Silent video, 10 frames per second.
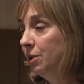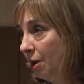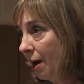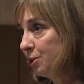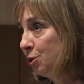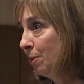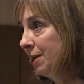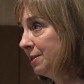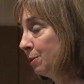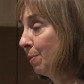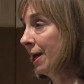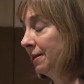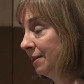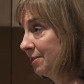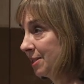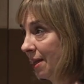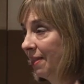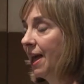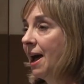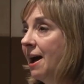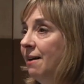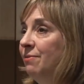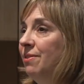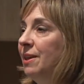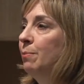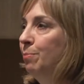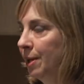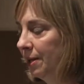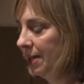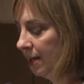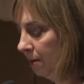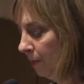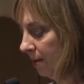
not too many dependents, and they have the ability.